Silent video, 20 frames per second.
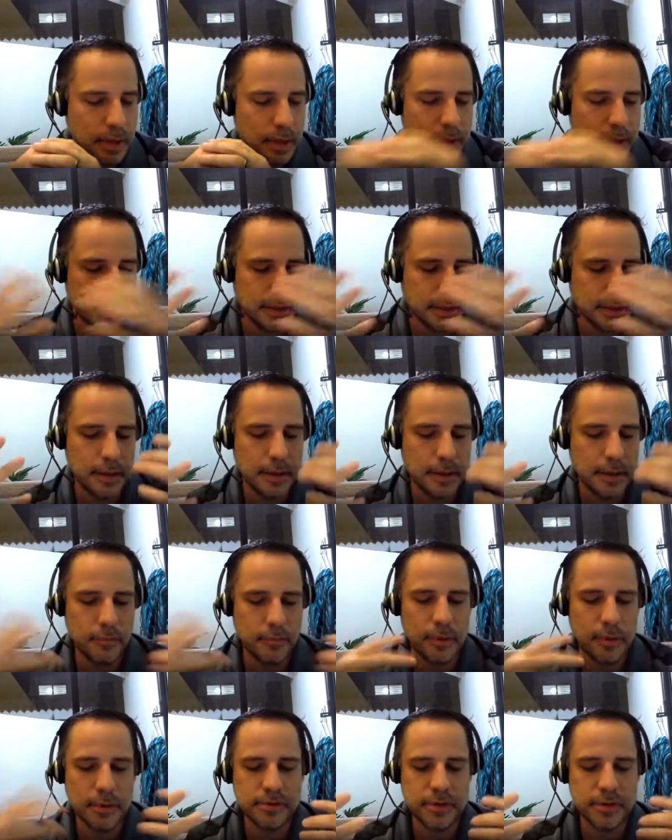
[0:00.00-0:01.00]
like,
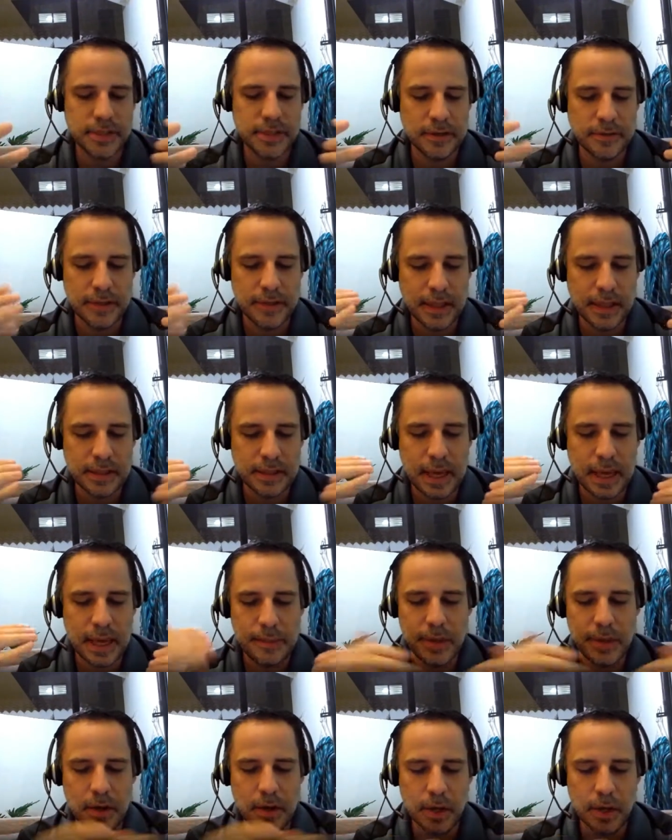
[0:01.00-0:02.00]
what am I trying to say here? Like the
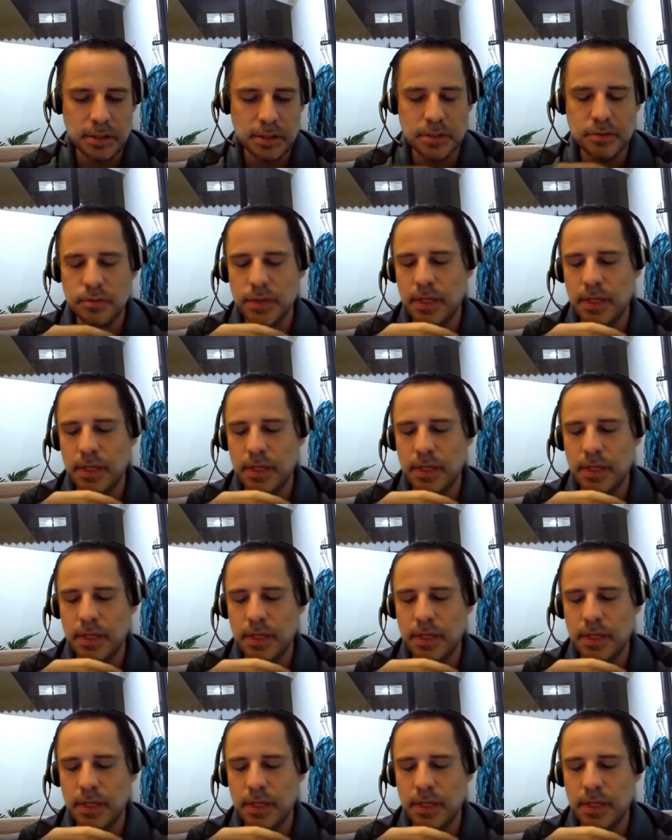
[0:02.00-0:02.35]
AP questions when they